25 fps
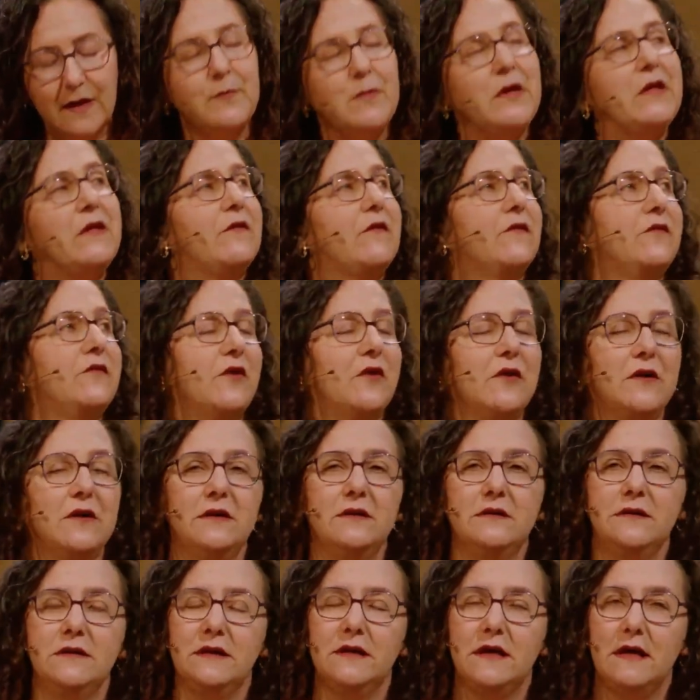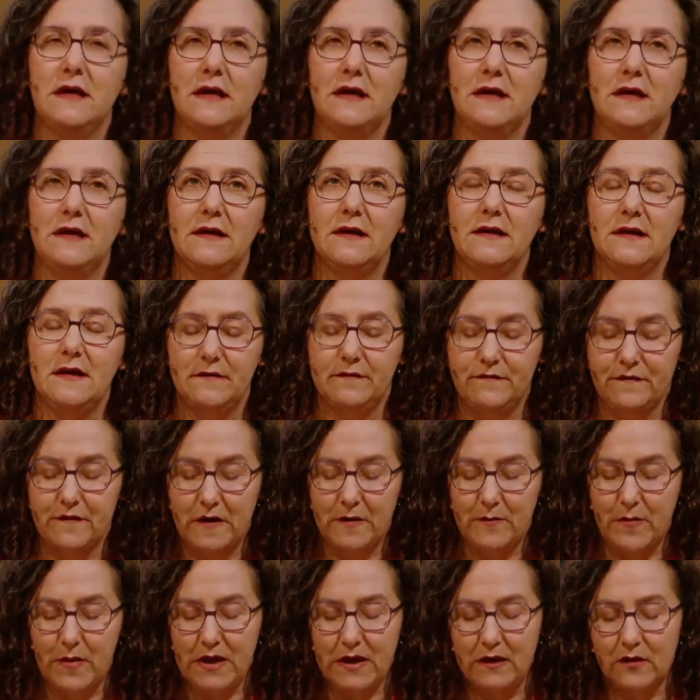me start, if I
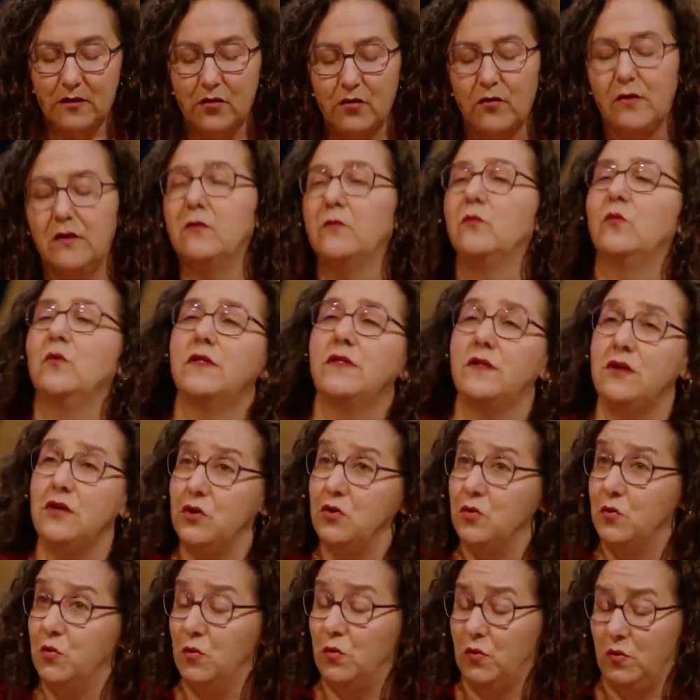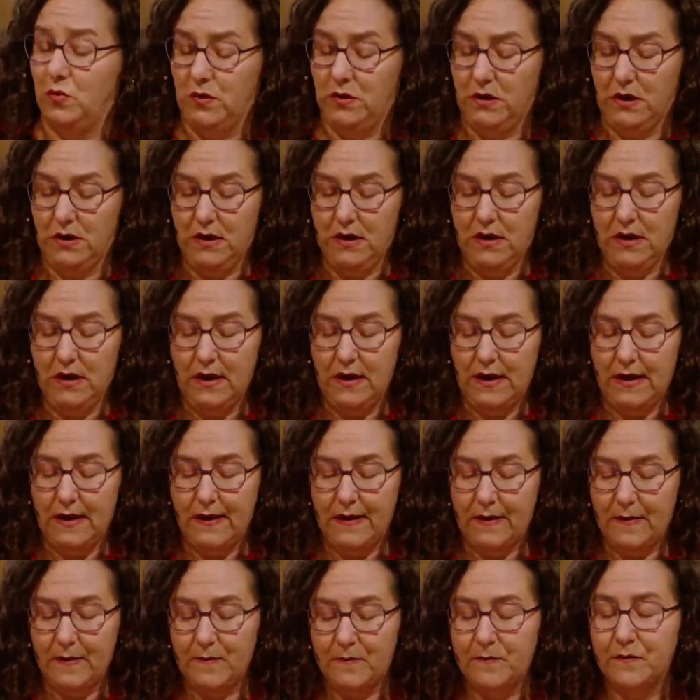may, Corinne, with you.
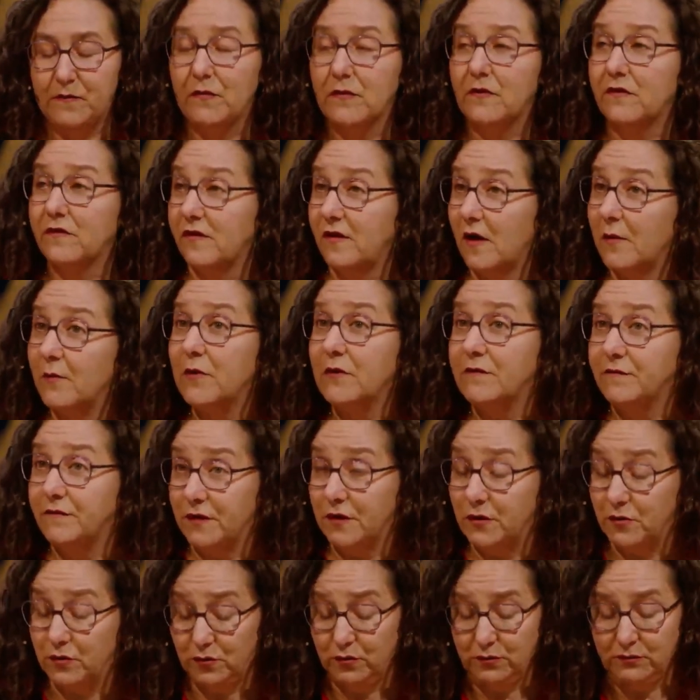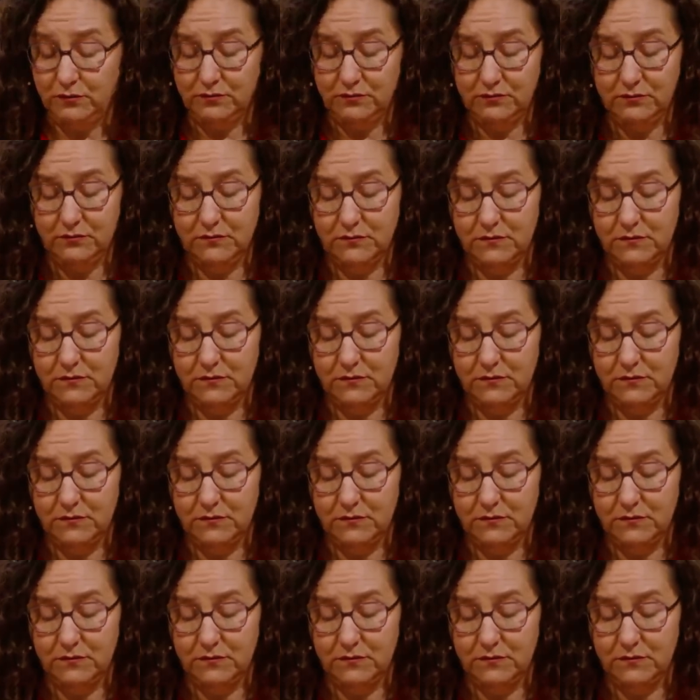Some of you,